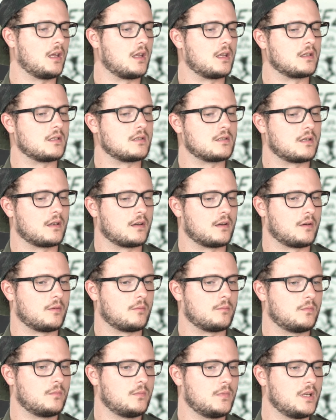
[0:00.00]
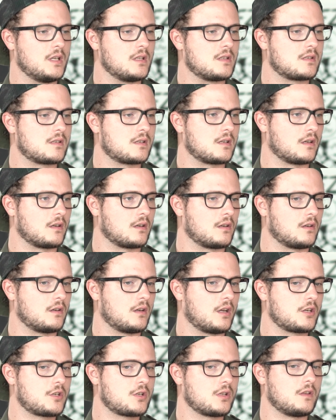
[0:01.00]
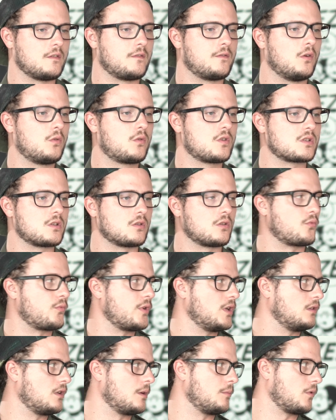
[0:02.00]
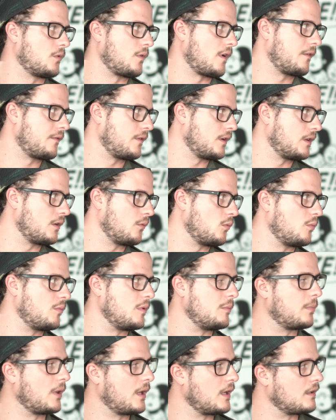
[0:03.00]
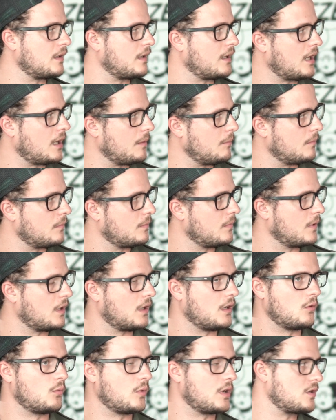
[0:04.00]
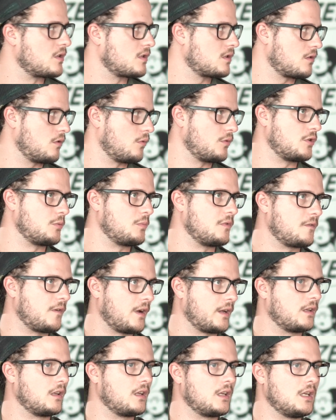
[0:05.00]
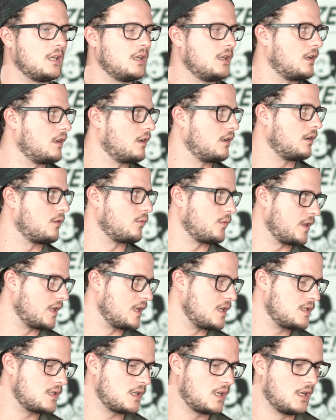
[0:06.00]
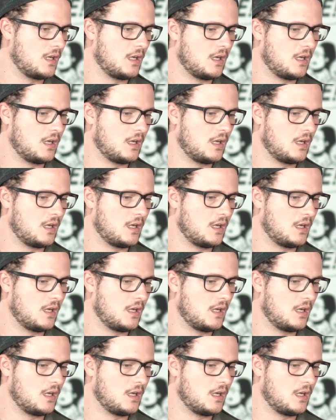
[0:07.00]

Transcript: and it's actually focused on the real demographic that will be playing the game when it's going to be finally released.